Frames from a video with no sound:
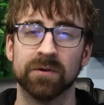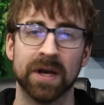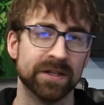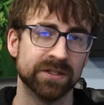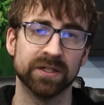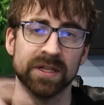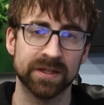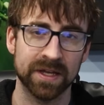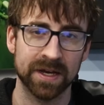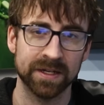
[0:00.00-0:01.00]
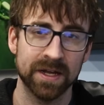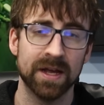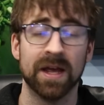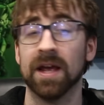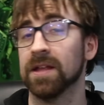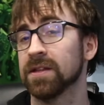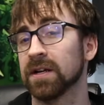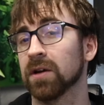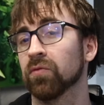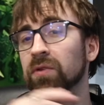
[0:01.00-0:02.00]
I had to delete that, and then
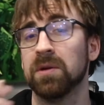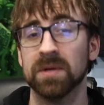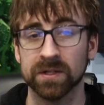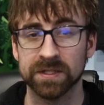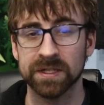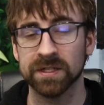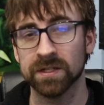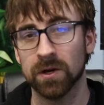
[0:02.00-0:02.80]
I rebuilt it,